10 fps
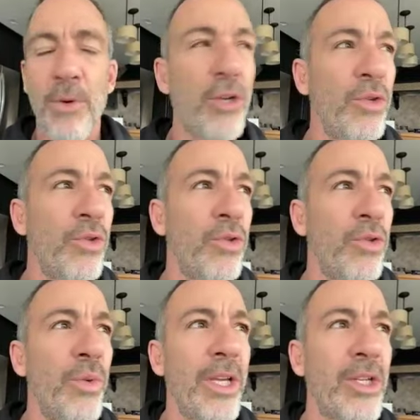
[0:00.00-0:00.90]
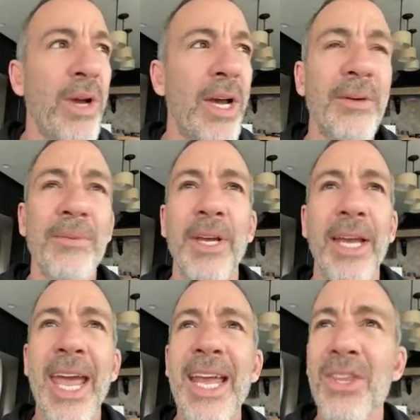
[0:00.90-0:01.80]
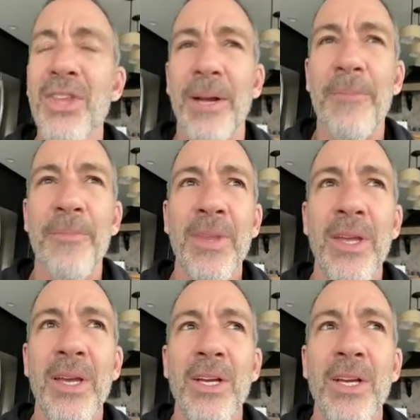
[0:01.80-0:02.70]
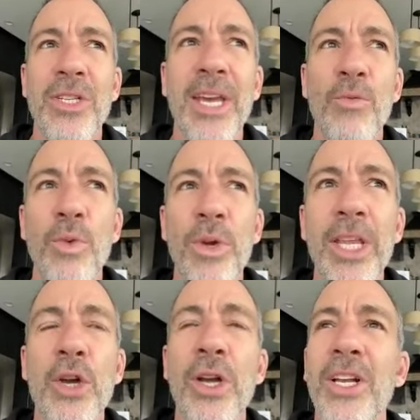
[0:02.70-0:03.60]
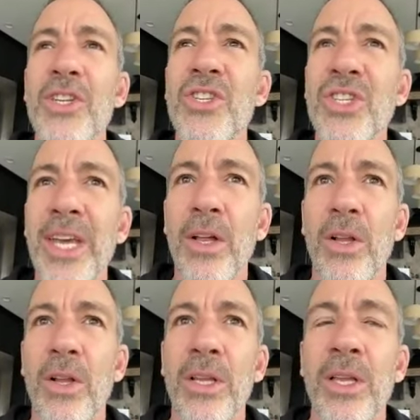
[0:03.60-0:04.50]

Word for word: or you you you really try to like anything, just get really good at a skill.